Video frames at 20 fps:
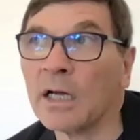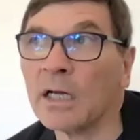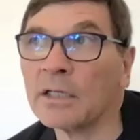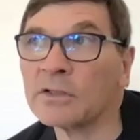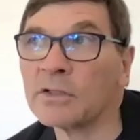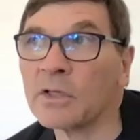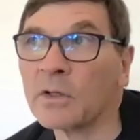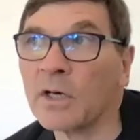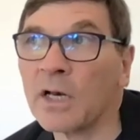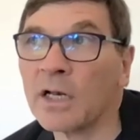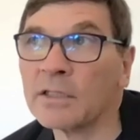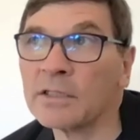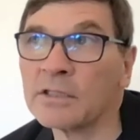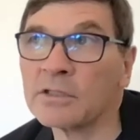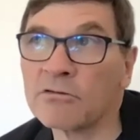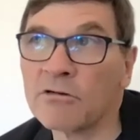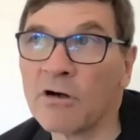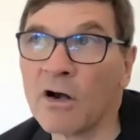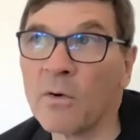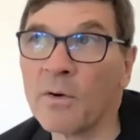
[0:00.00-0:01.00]

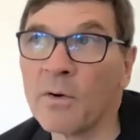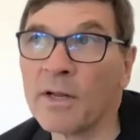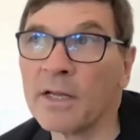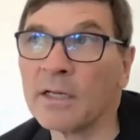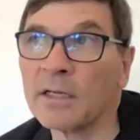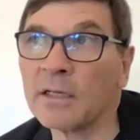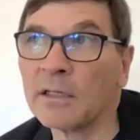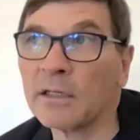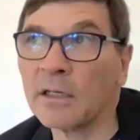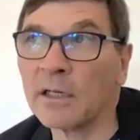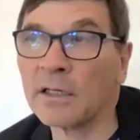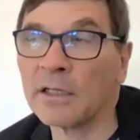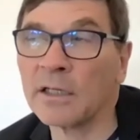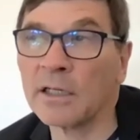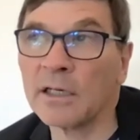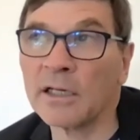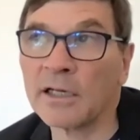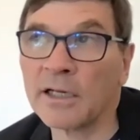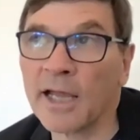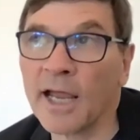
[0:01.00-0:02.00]
psychoanalysis growing, like
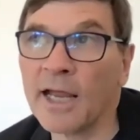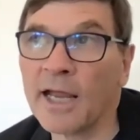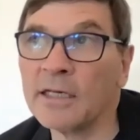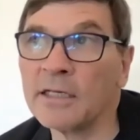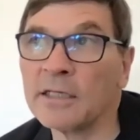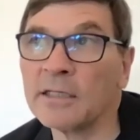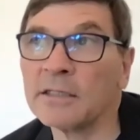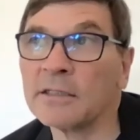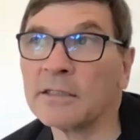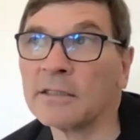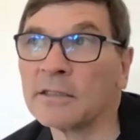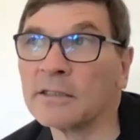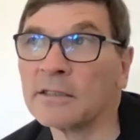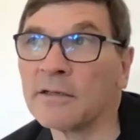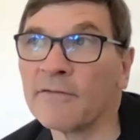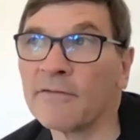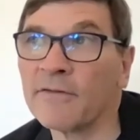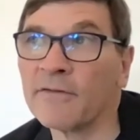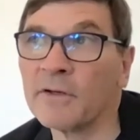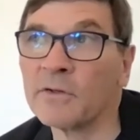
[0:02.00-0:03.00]
in the Lacanian
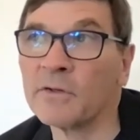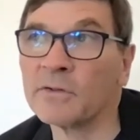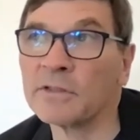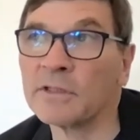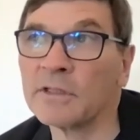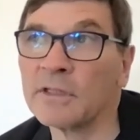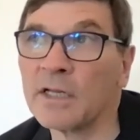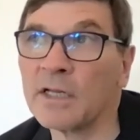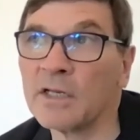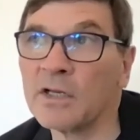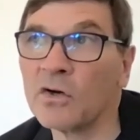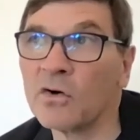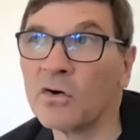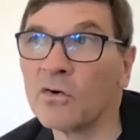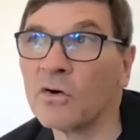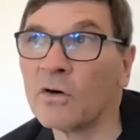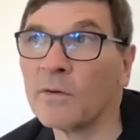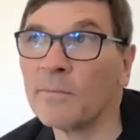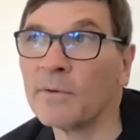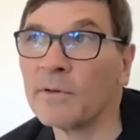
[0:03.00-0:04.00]
fields in, in
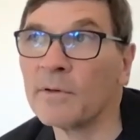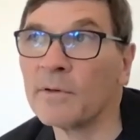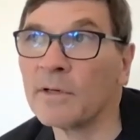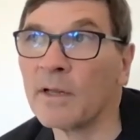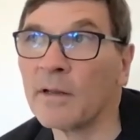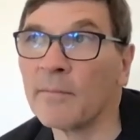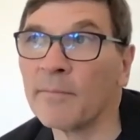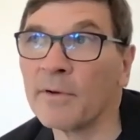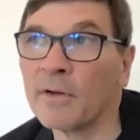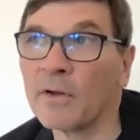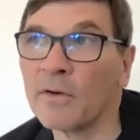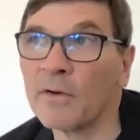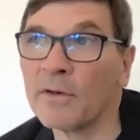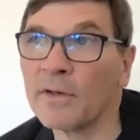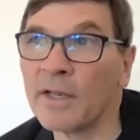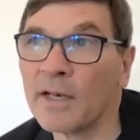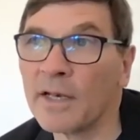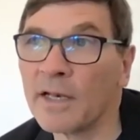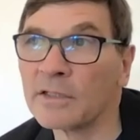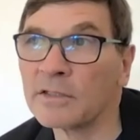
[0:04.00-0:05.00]
Europe and, and
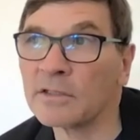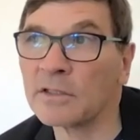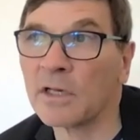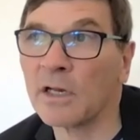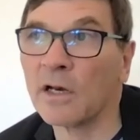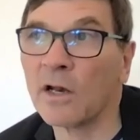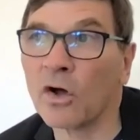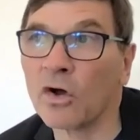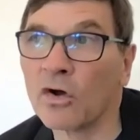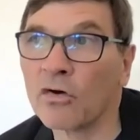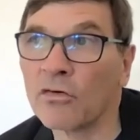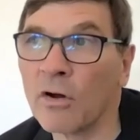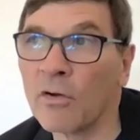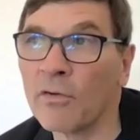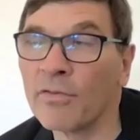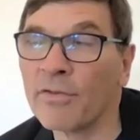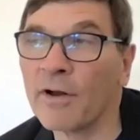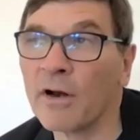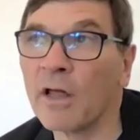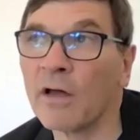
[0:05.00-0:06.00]
beyond, there's a lot of
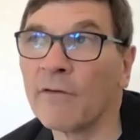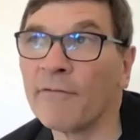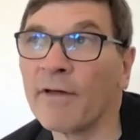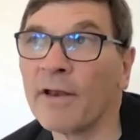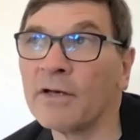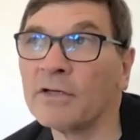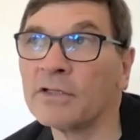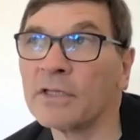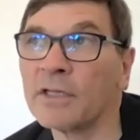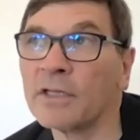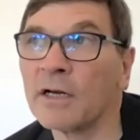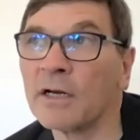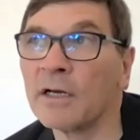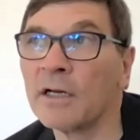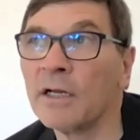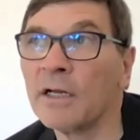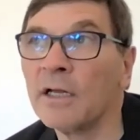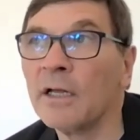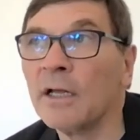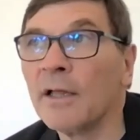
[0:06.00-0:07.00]
growth there, a lot of energy
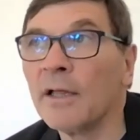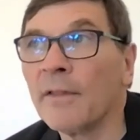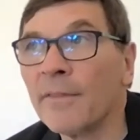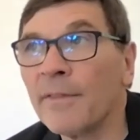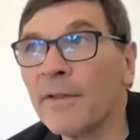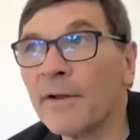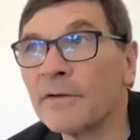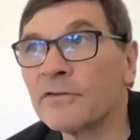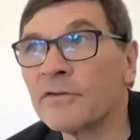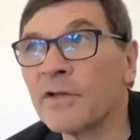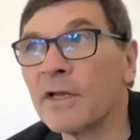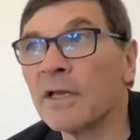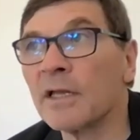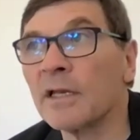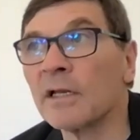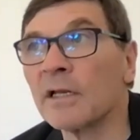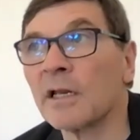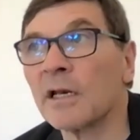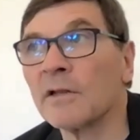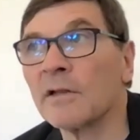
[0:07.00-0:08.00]
there. They're
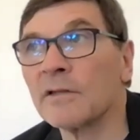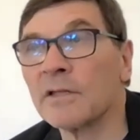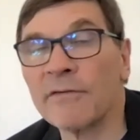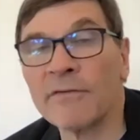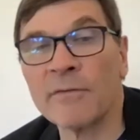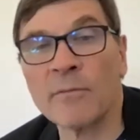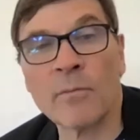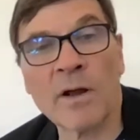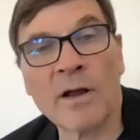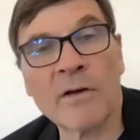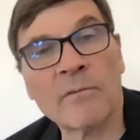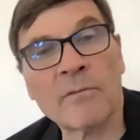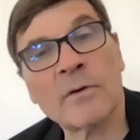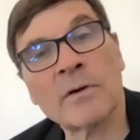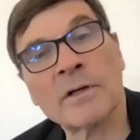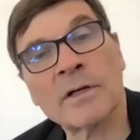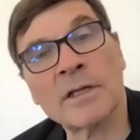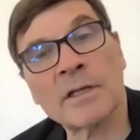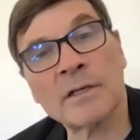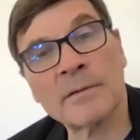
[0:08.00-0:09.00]
taking a kind of different way of
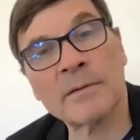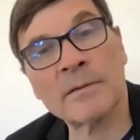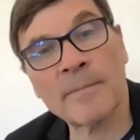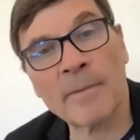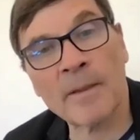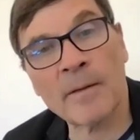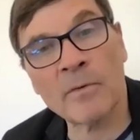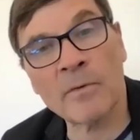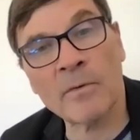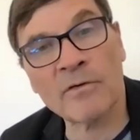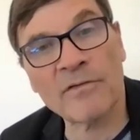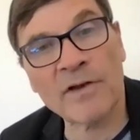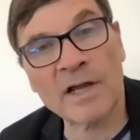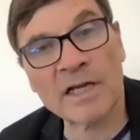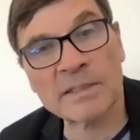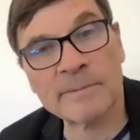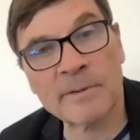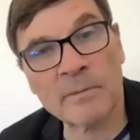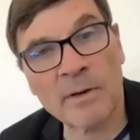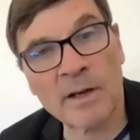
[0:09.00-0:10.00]
working, a more
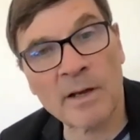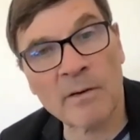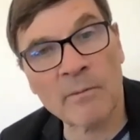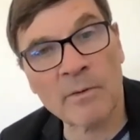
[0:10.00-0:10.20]
flexible way of